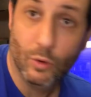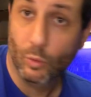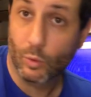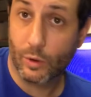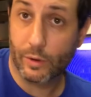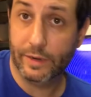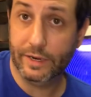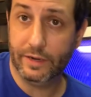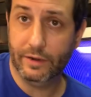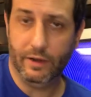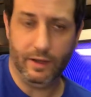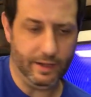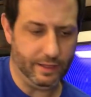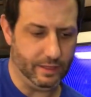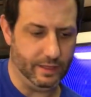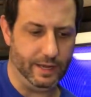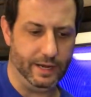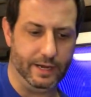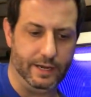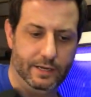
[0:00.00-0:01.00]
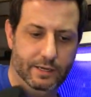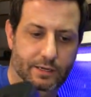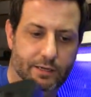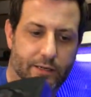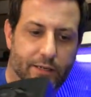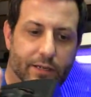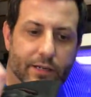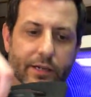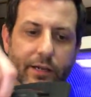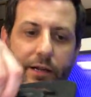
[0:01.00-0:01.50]
Were it not there,
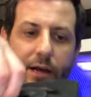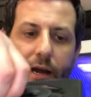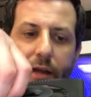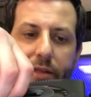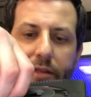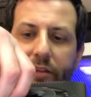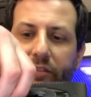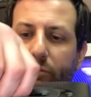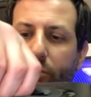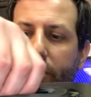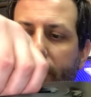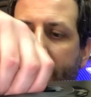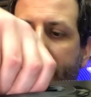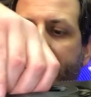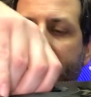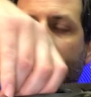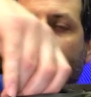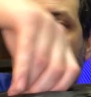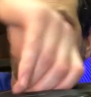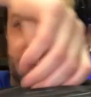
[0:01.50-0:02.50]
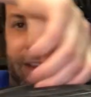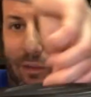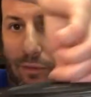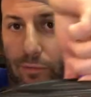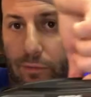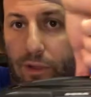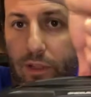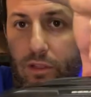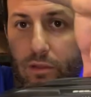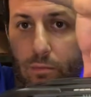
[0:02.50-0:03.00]
this would otherwise
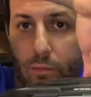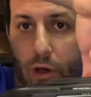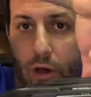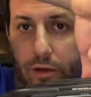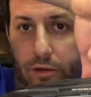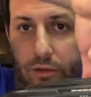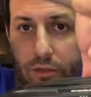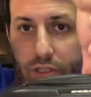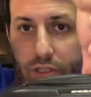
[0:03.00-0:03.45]
fit the Model